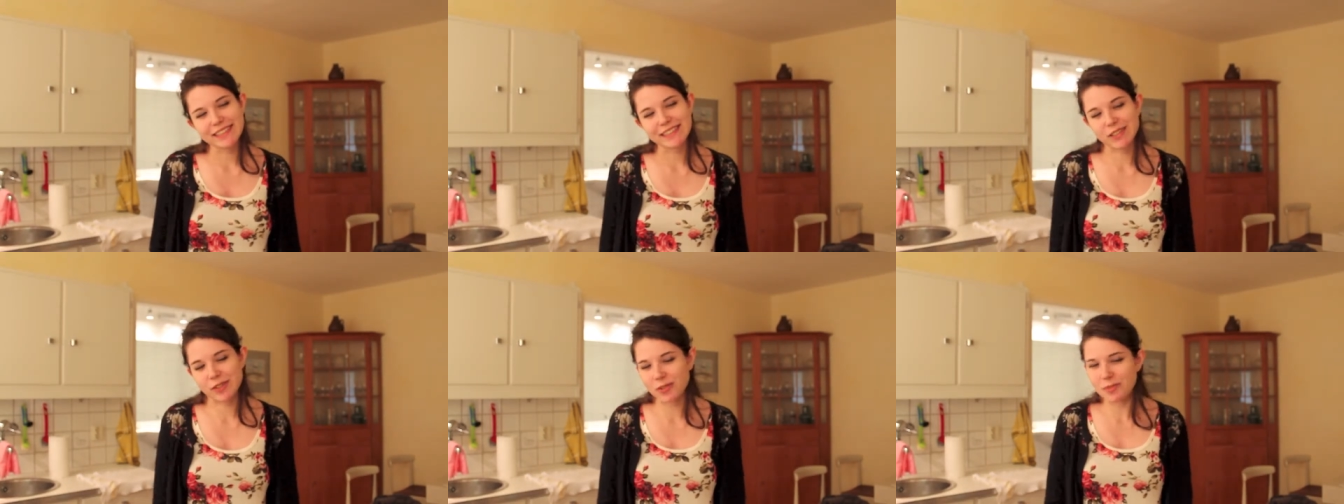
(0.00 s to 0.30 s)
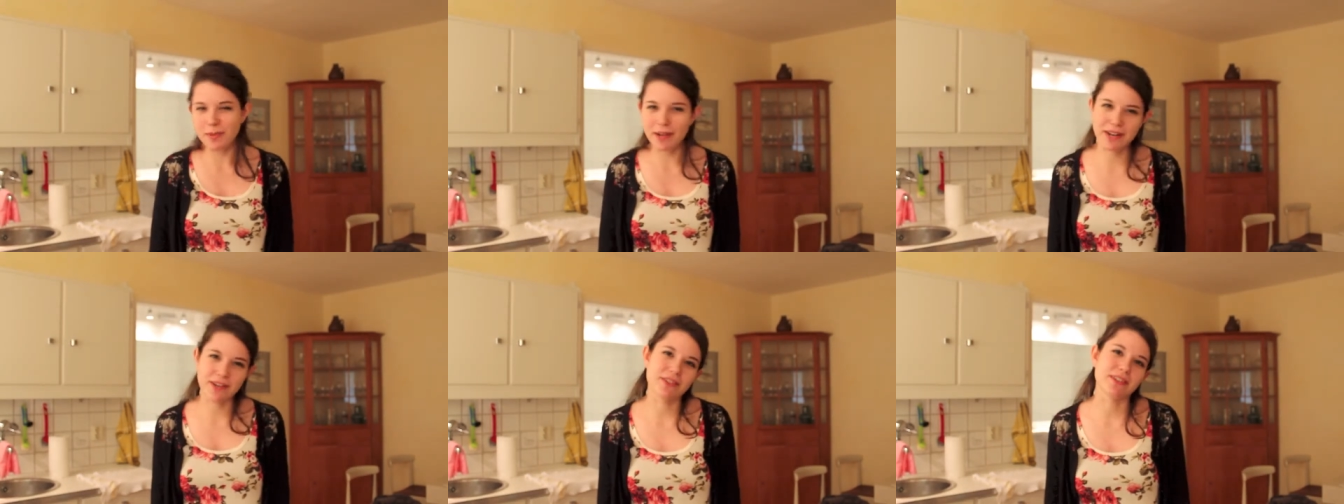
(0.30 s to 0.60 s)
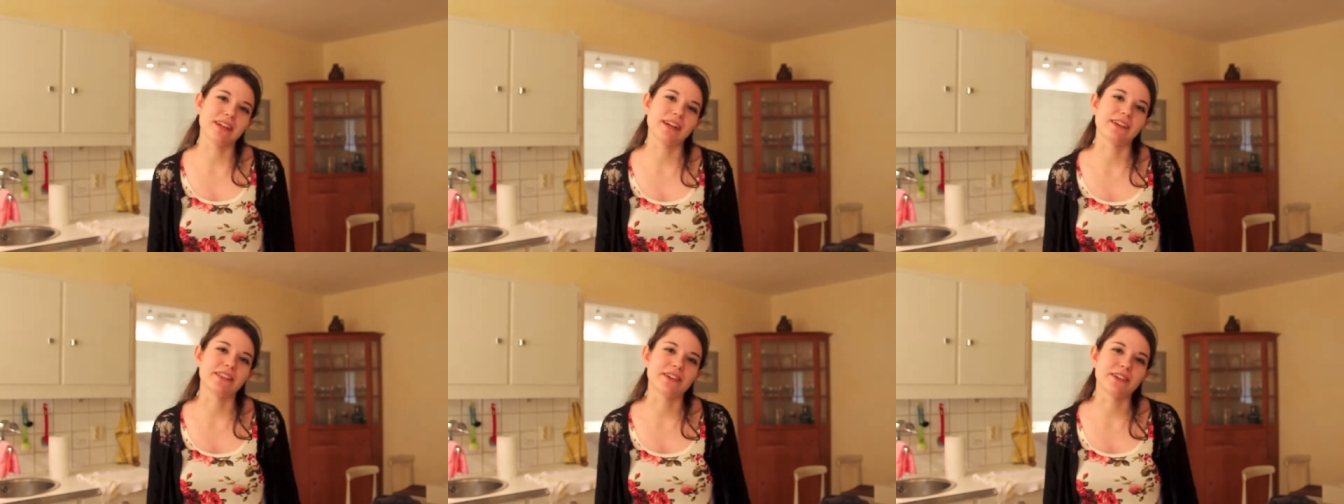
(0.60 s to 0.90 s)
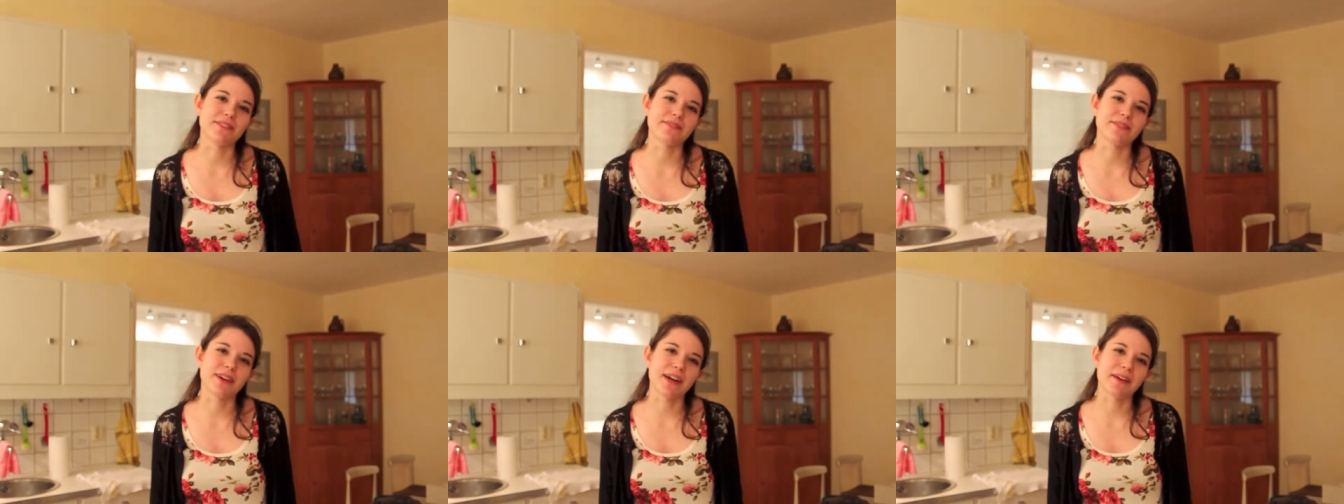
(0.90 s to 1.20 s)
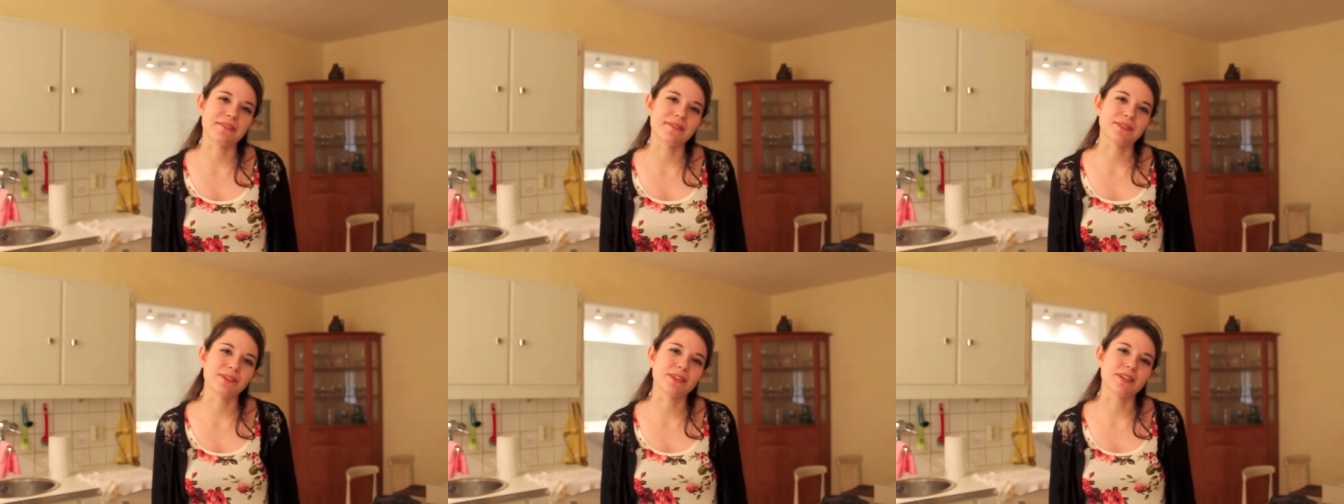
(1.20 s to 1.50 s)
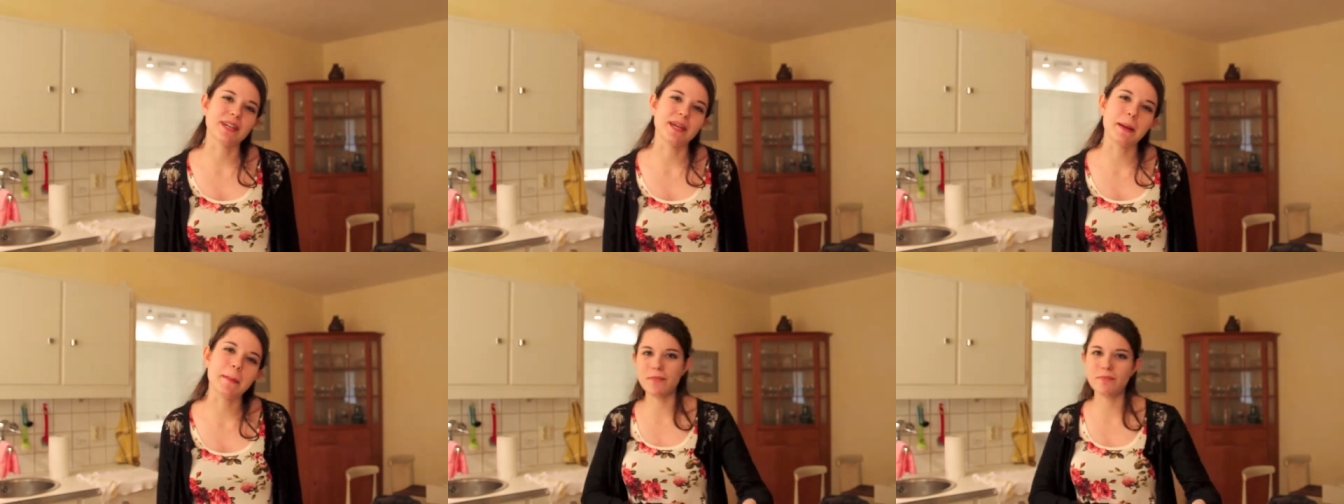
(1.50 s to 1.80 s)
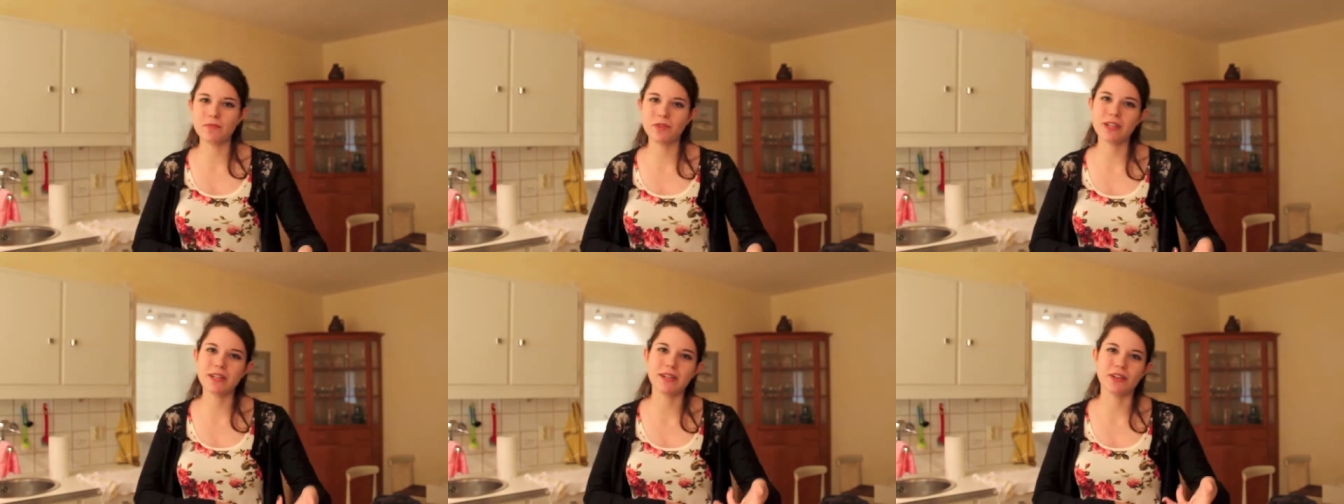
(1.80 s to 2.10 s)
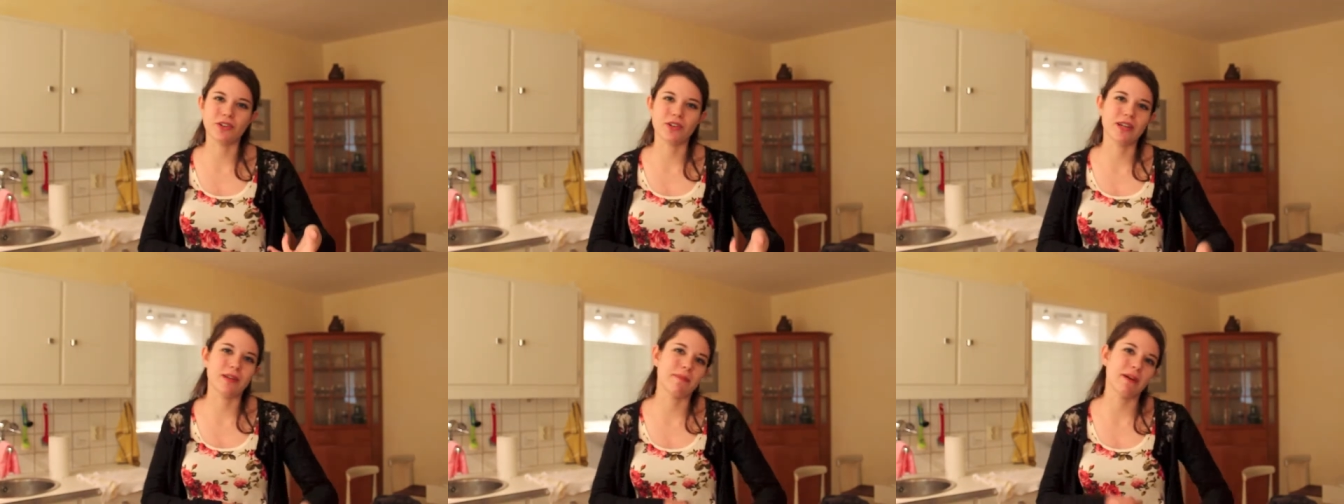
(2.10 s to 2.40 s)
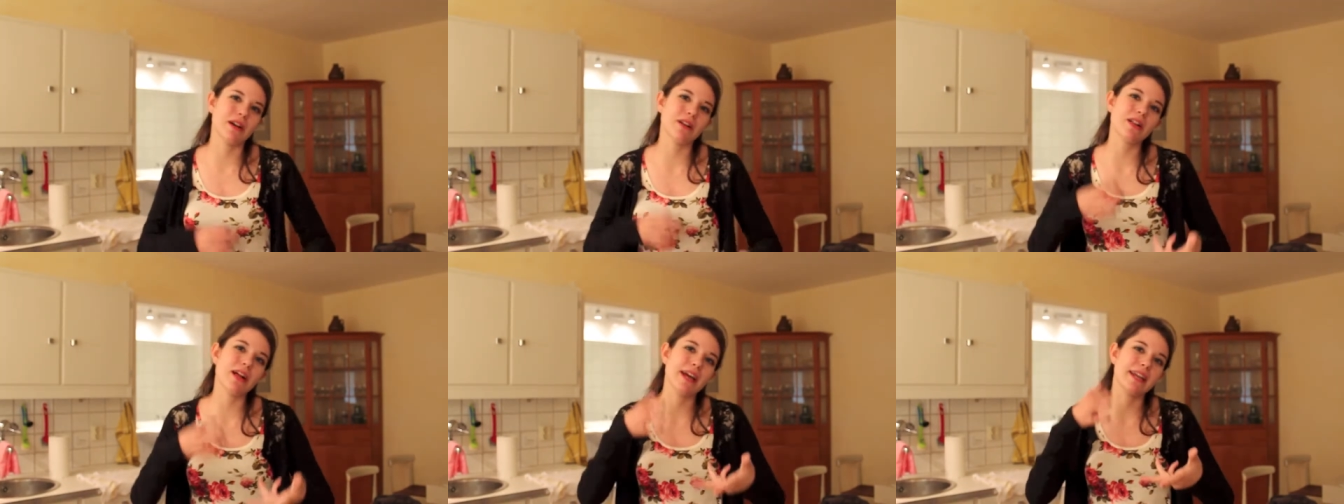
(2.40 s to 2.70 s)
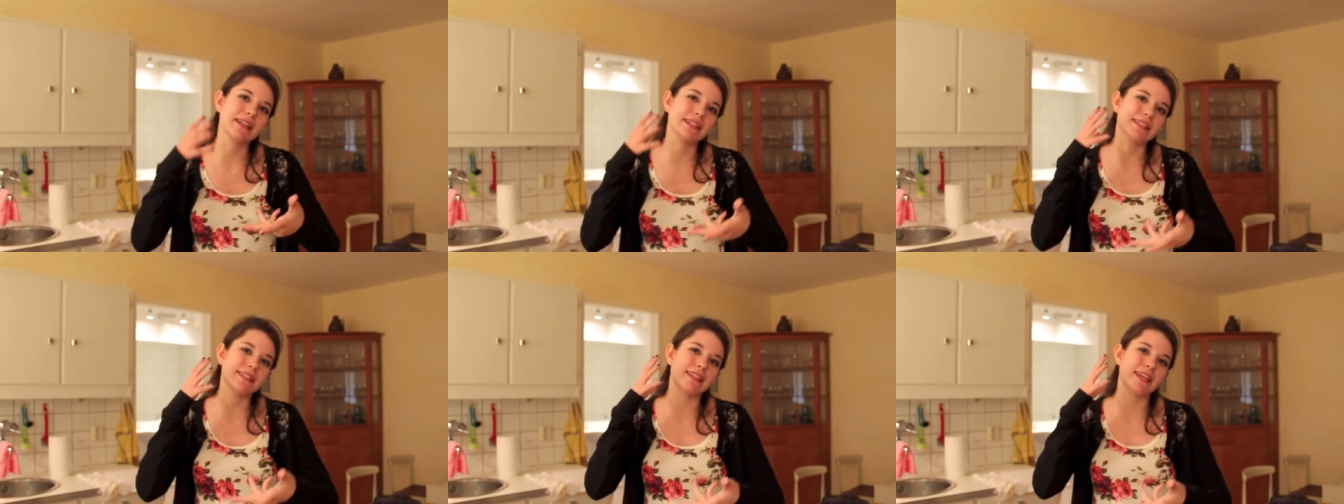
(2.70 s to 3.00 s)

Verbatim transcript: told me to go down there at 5.30. I'm reading her email and it